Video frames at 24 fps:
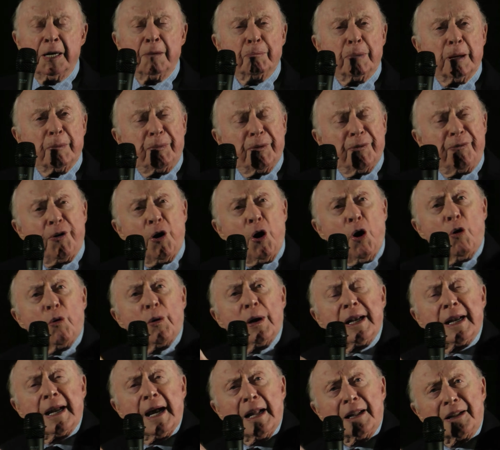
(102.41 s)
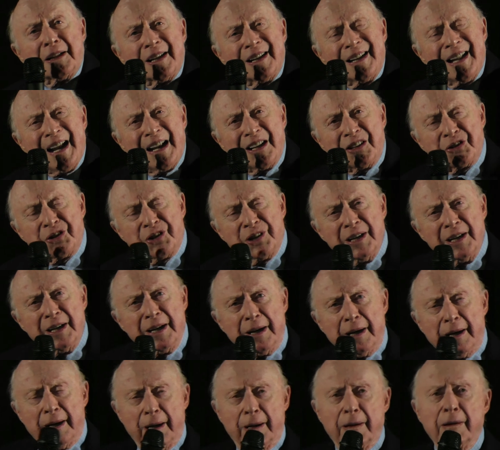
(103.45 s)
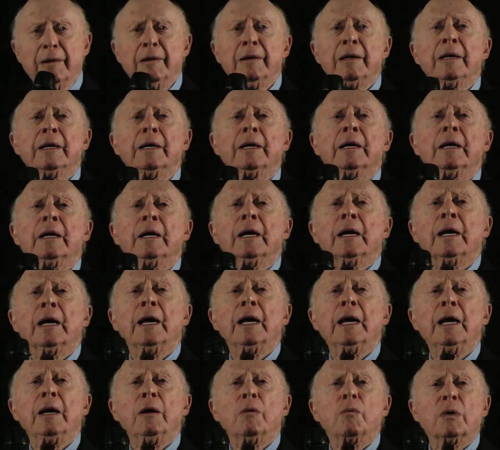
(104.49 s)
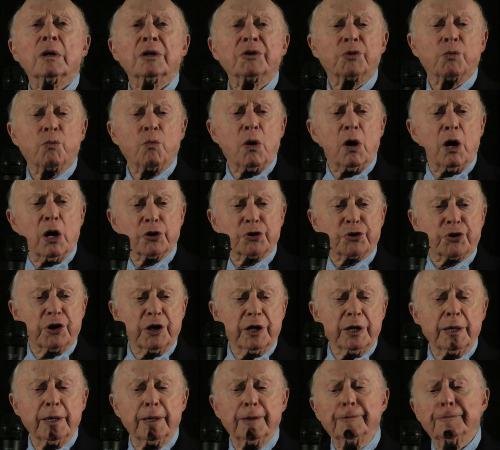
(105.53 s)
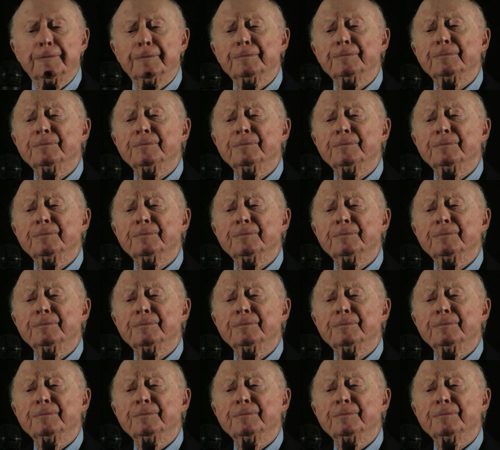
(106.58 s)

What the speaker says: But before we got to that scene, he was washing